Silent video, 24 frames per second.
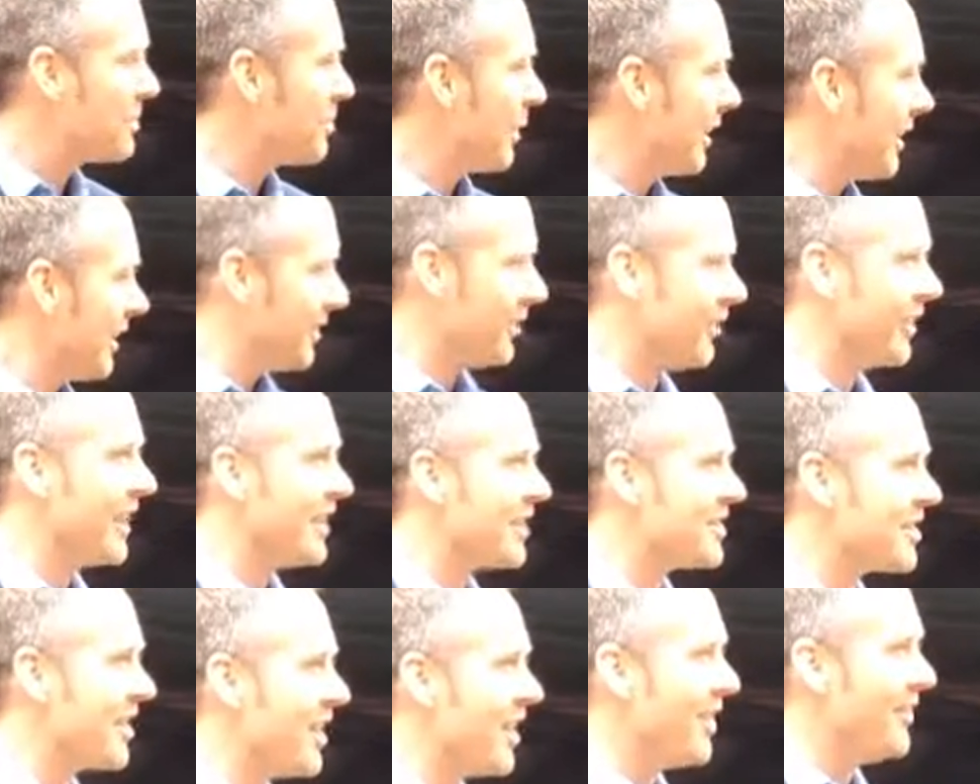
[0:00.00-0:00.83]
spending all
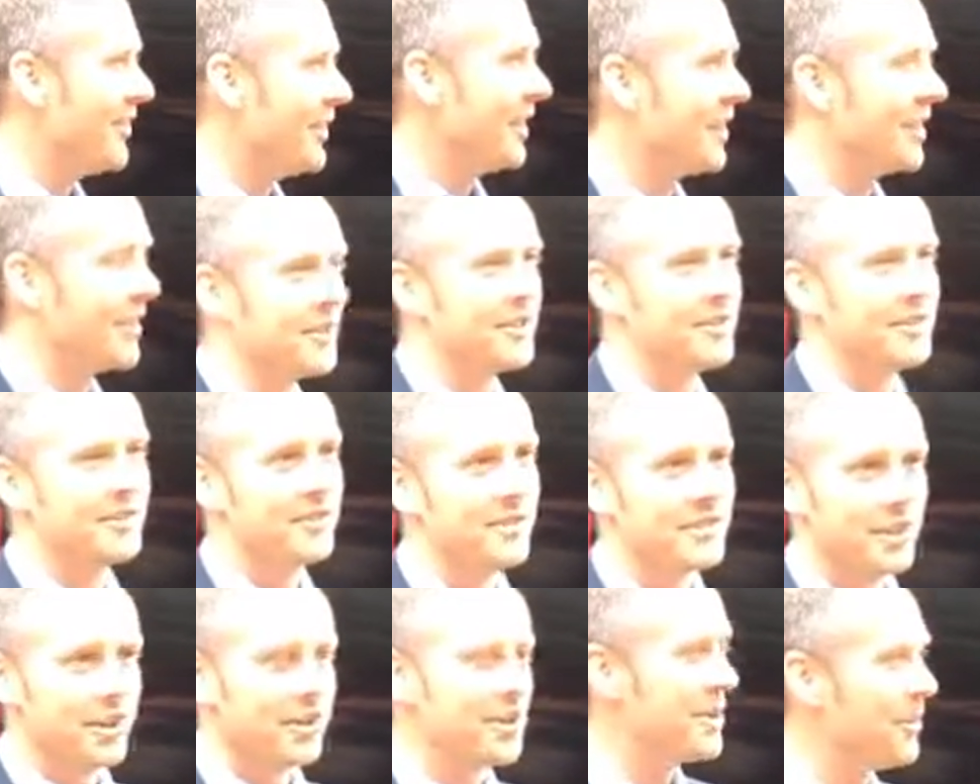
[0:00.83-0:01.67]
their time in a
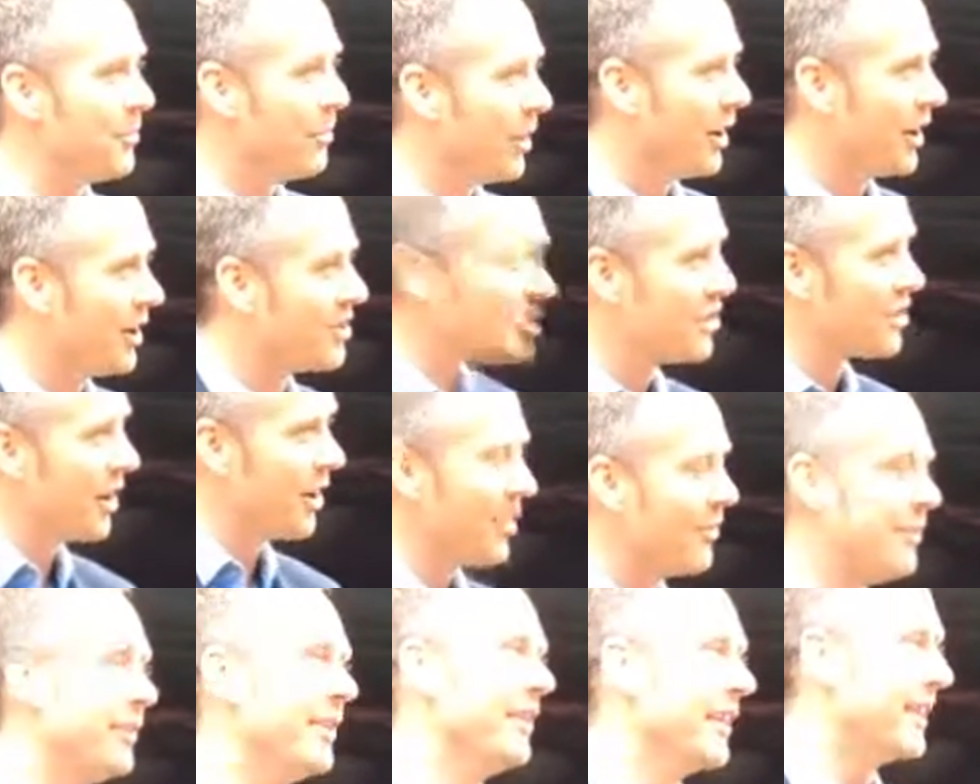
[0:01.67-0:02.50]
dirty workshop
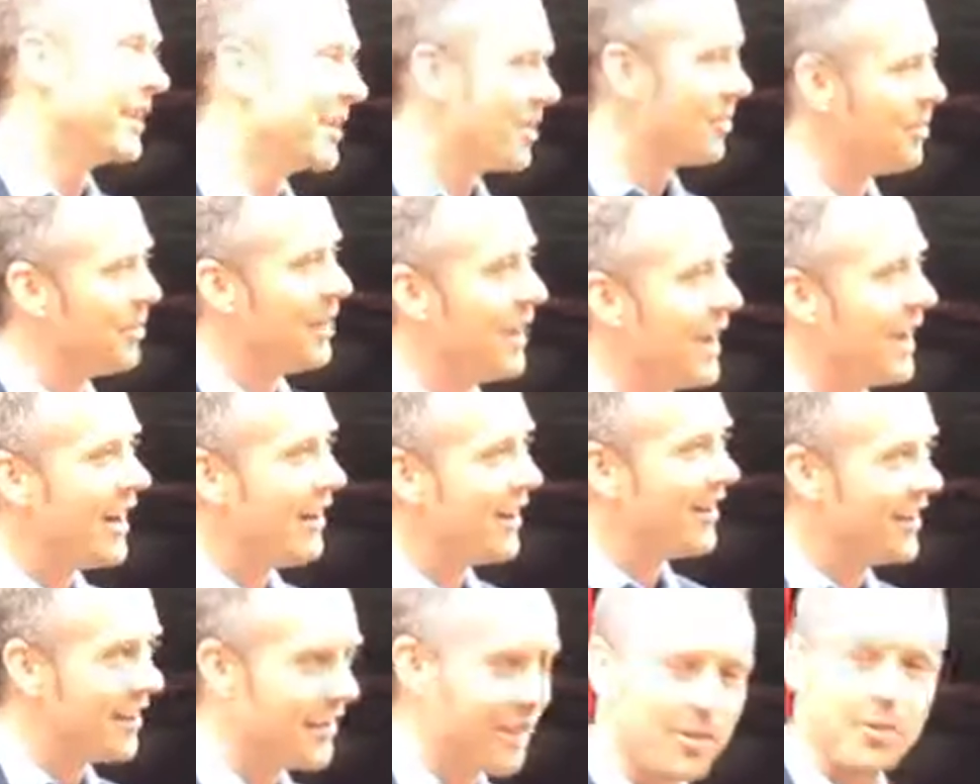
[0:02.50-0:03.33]
when they could be
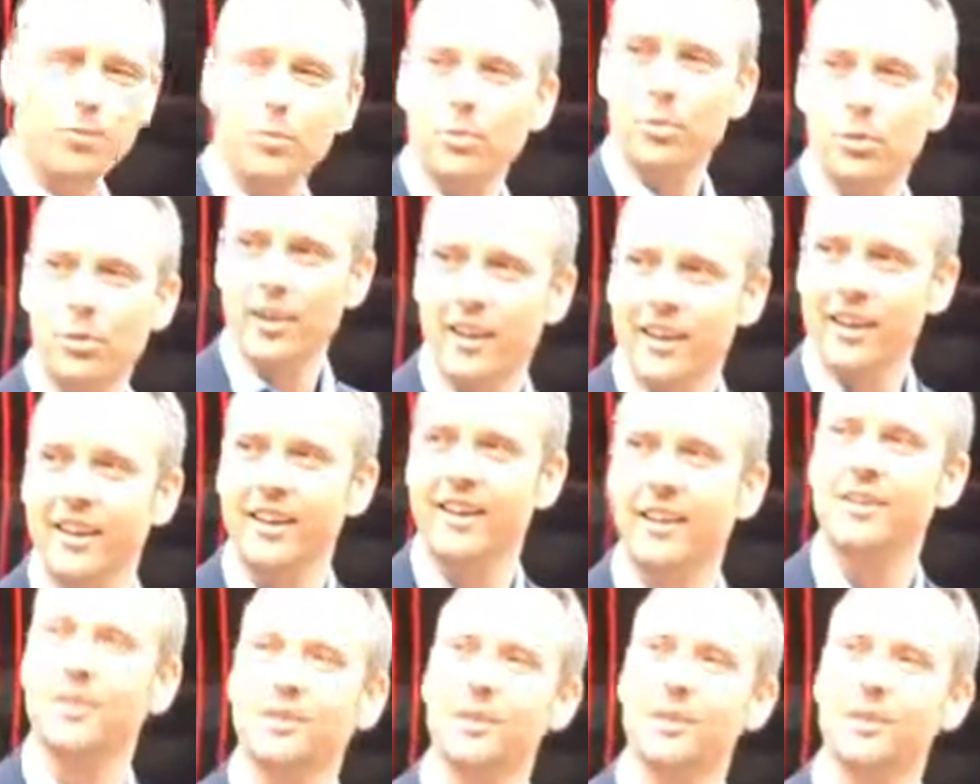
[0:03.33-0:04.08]
out kind of walking